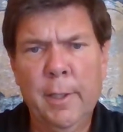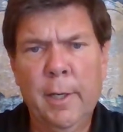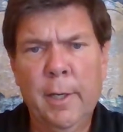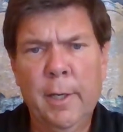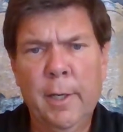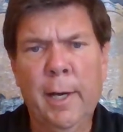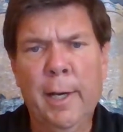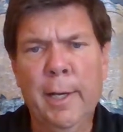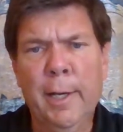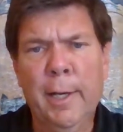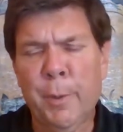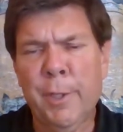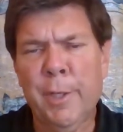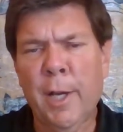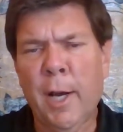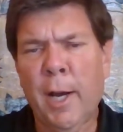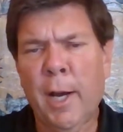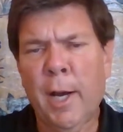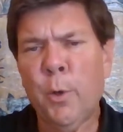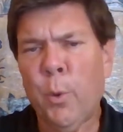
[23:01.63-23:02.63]
uh, it would
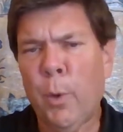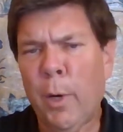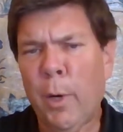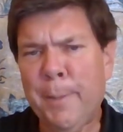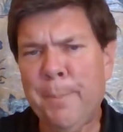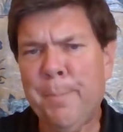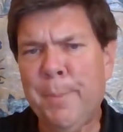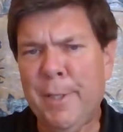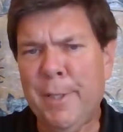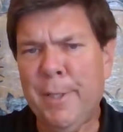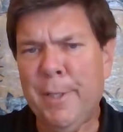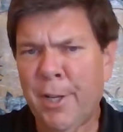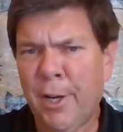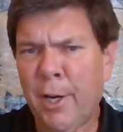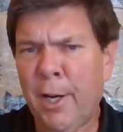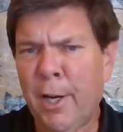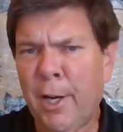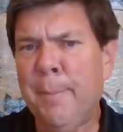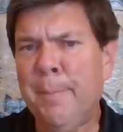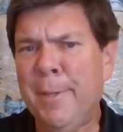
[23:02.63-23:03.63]
not quite be
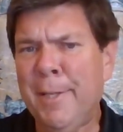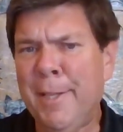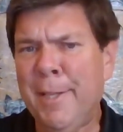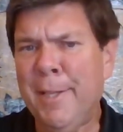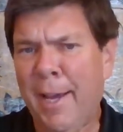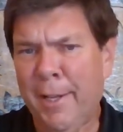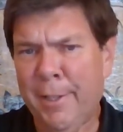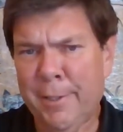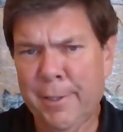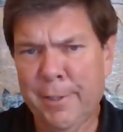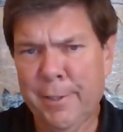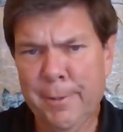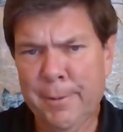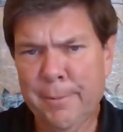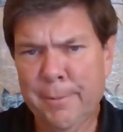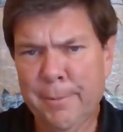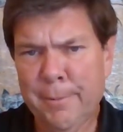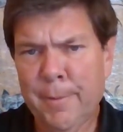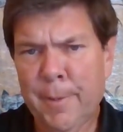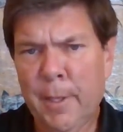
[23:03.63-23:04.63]
time yet,
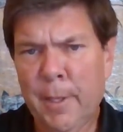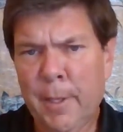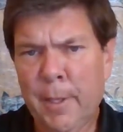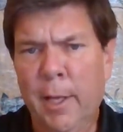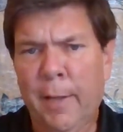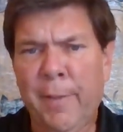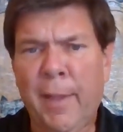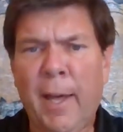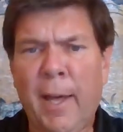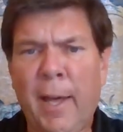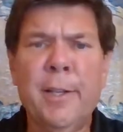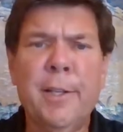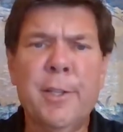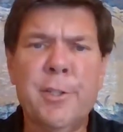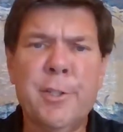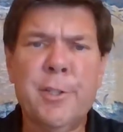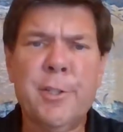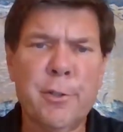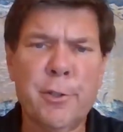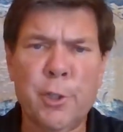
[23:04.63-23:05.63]
and that
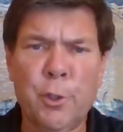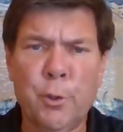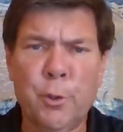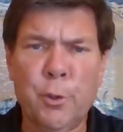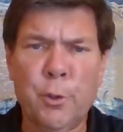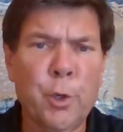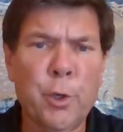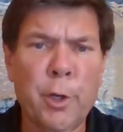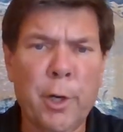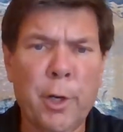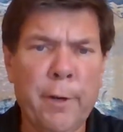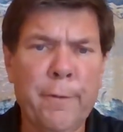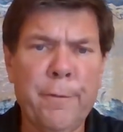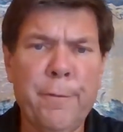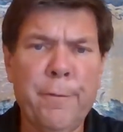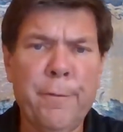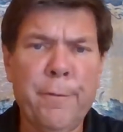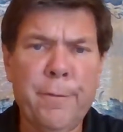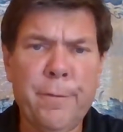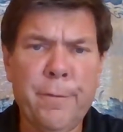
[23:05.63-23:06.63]
is there's an order
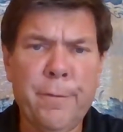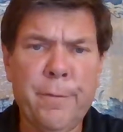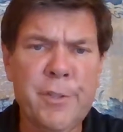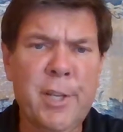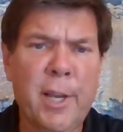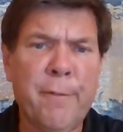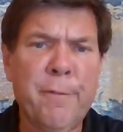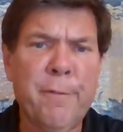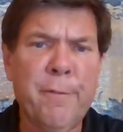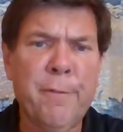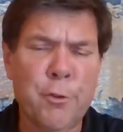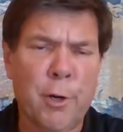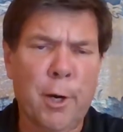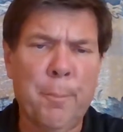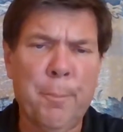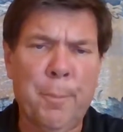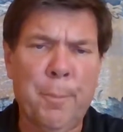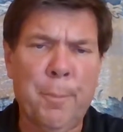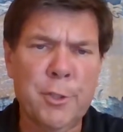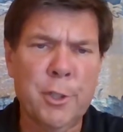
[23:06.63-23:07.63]
of seven
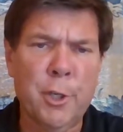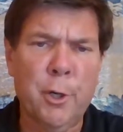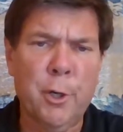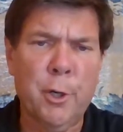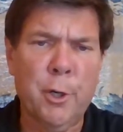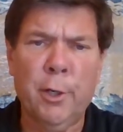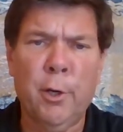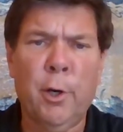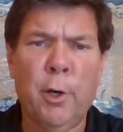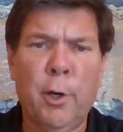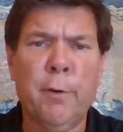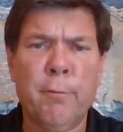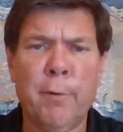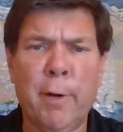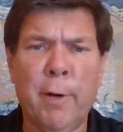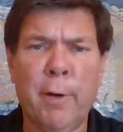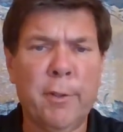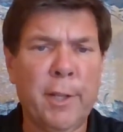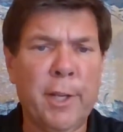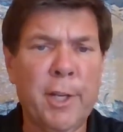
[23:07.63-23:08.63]
trumpets going on in
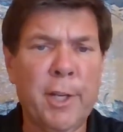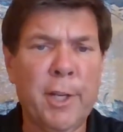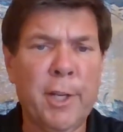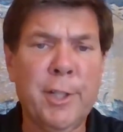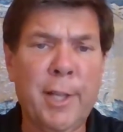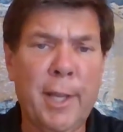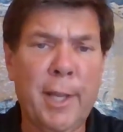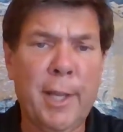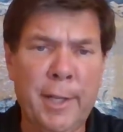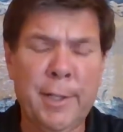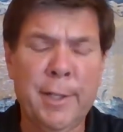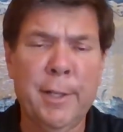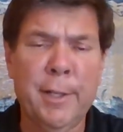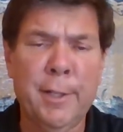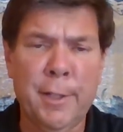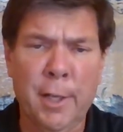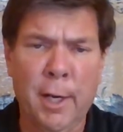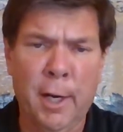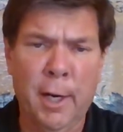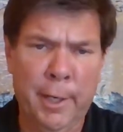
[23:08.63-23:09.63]
Revelation 8
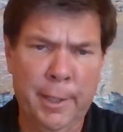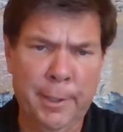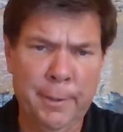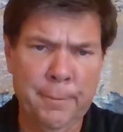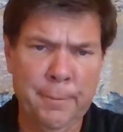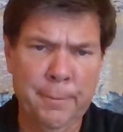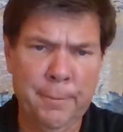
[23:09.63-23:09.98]
and 9.